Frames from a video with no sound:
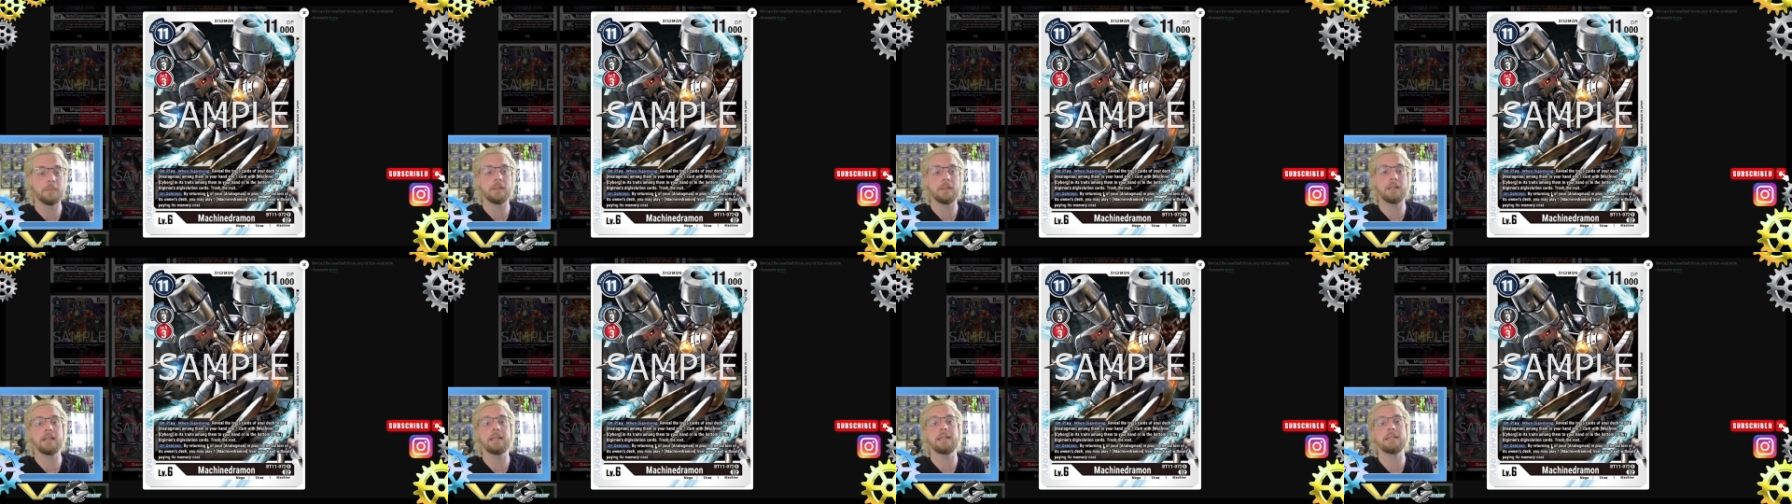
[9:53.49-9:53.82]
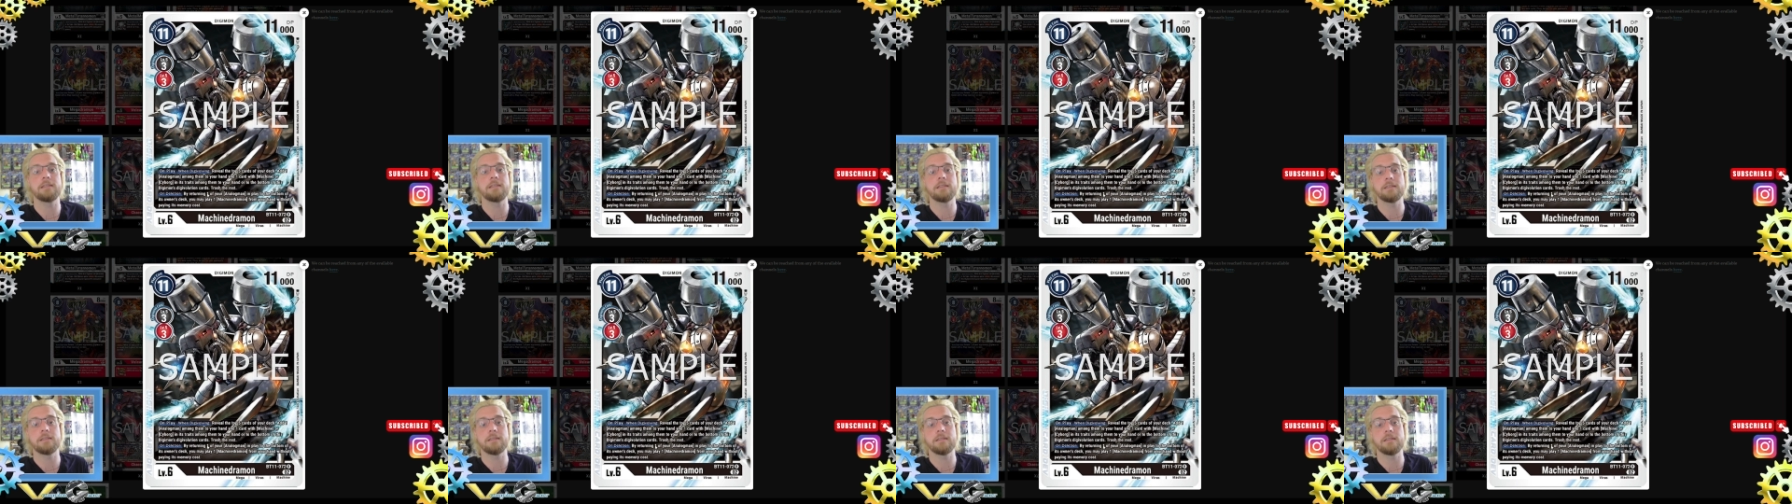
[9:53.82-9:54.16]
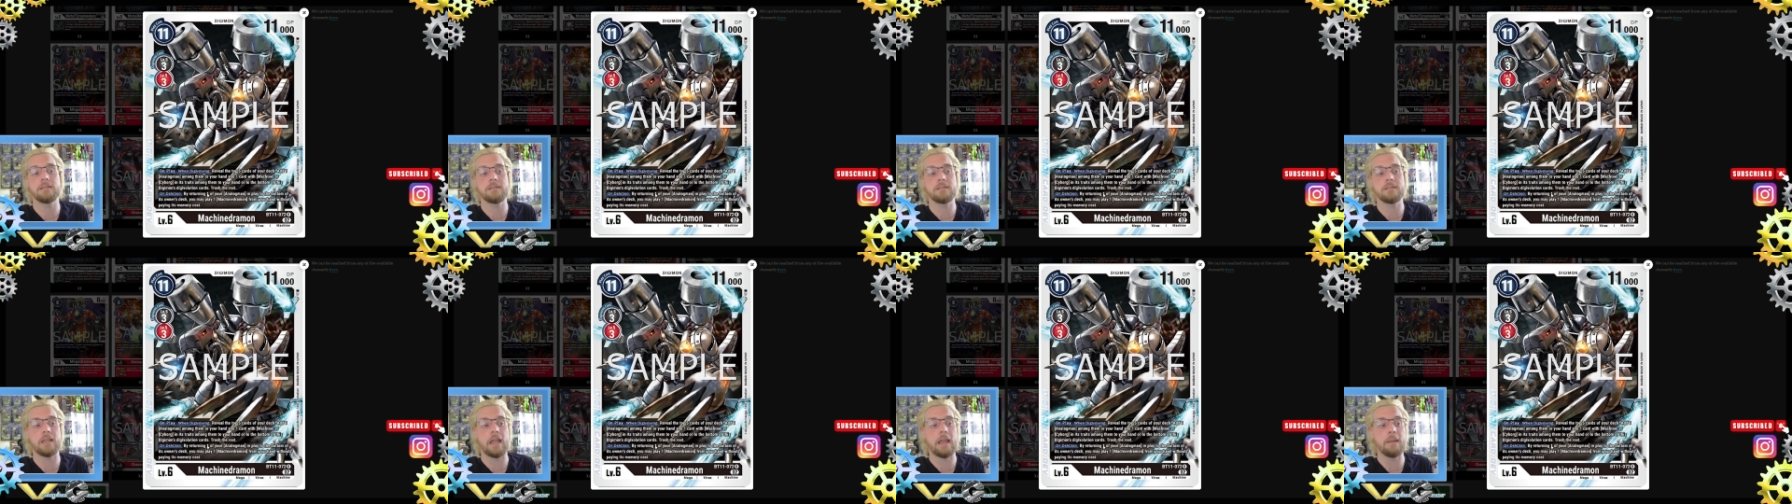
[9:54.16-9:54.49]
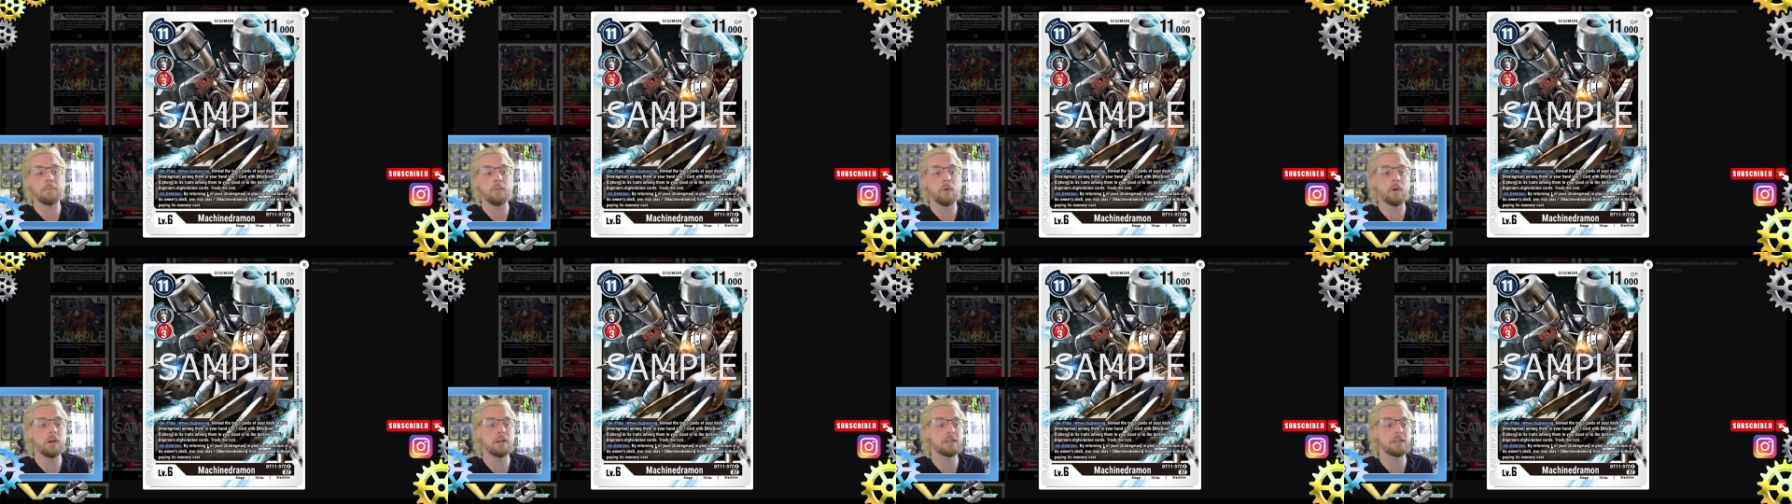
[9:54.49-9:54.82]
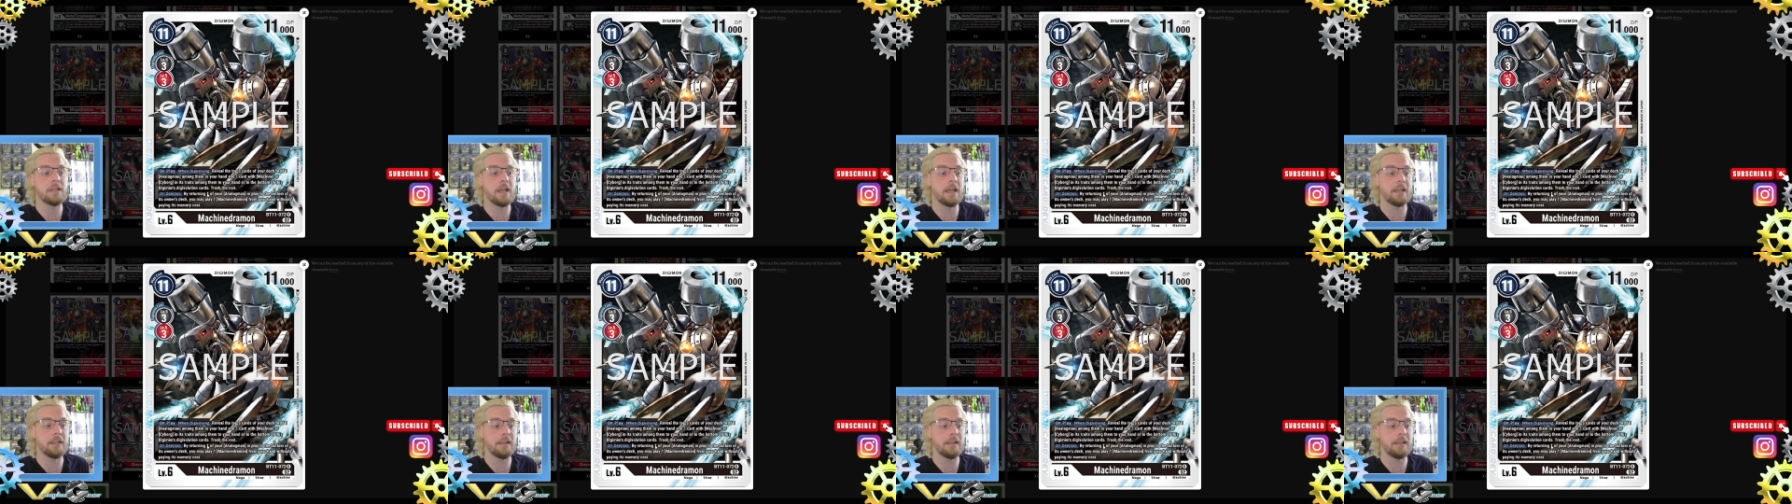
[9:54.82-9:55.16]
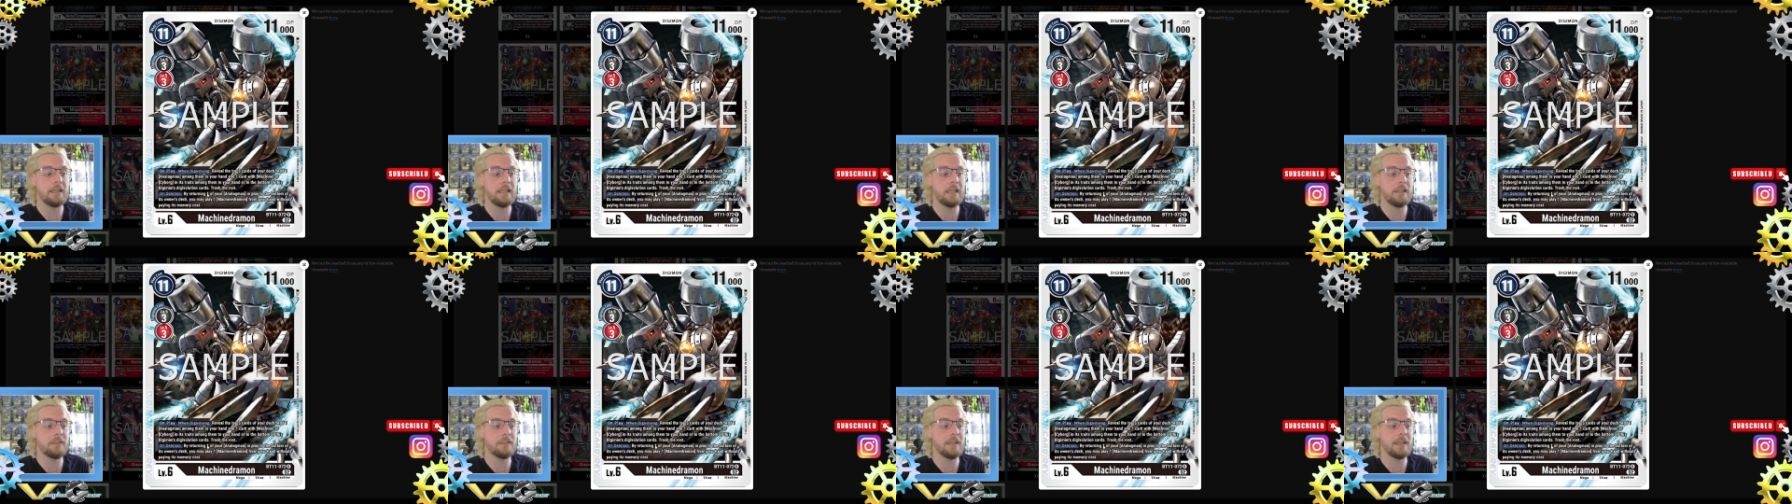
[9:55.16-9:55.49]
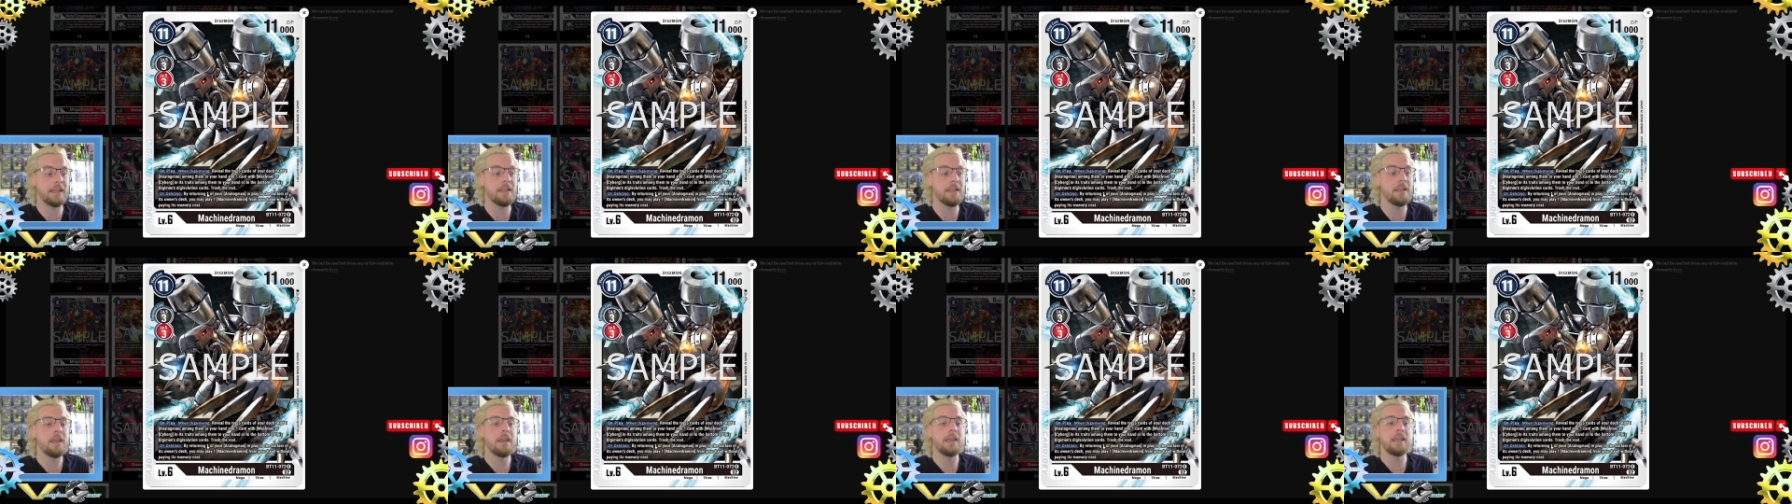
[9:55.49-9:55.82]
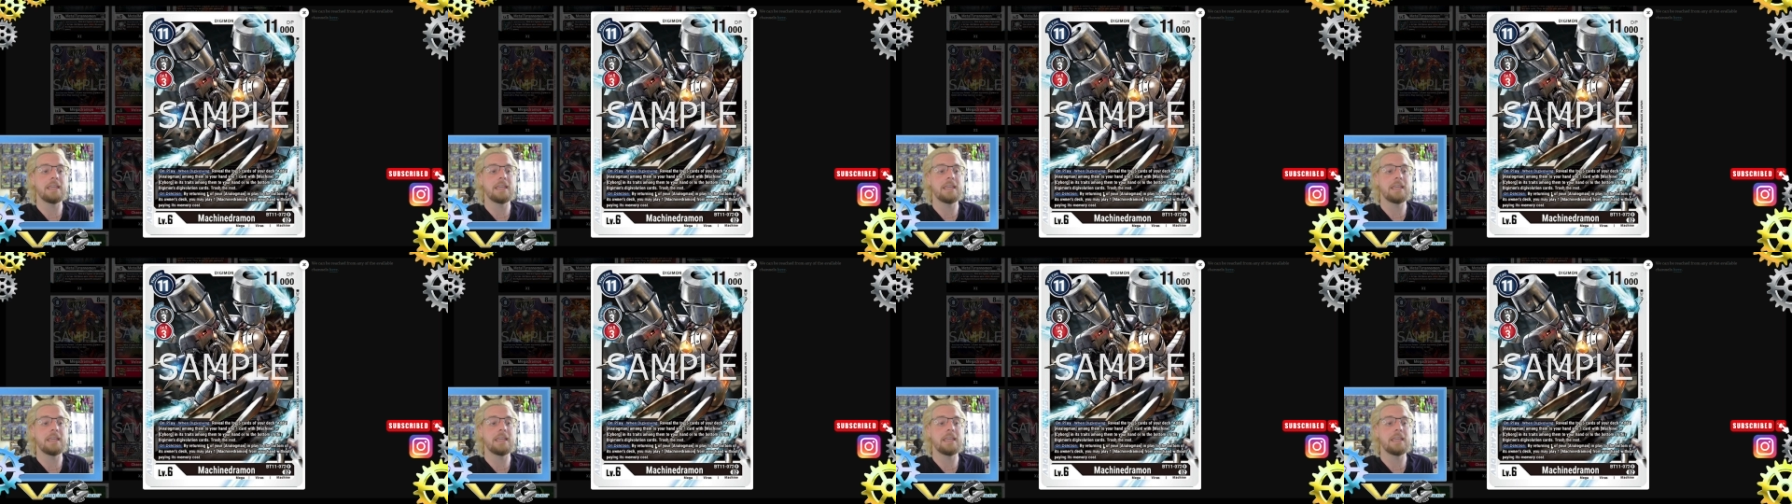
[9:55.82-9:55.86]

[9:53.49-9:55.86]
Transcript: place cyborgs underneath it,